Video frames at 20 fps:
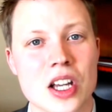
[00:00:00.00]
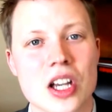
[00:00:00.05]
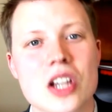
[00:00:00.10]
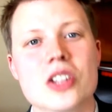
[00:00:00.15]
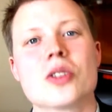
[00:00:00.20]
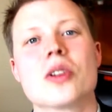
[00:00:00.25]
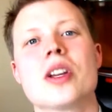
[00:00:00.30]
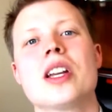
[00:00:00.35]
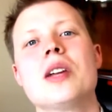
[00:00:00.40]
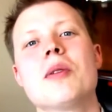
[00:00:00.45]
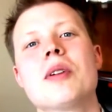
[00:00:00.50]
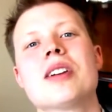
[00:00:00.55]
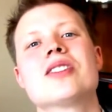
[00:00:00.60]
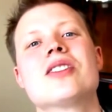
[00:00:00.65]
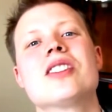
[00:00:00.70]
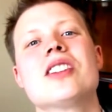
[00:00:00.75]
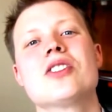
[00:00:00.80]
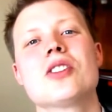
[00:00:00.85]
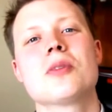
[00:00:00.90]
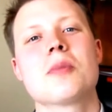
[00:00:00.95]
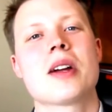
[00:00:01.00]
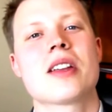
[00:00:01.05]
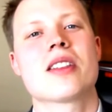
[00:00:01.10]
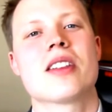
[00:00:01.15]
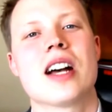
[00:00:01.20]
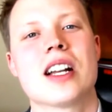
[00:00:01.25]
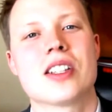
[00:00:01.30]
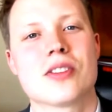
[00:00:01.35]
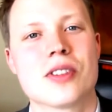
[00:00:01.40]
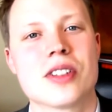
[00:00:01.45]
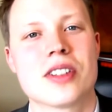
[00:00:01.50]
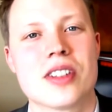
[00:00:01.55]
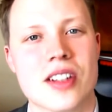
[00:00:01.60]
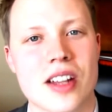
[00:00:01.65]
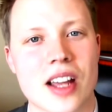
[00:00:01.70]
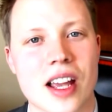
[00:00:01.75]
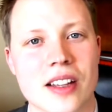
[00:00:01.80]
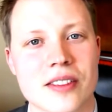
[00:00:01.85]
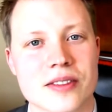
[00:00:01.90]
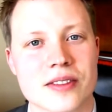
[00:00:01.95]
So anyways, these are my thoughts for
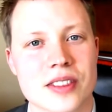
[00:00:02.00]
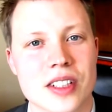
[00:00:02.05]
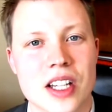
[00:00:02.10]
today.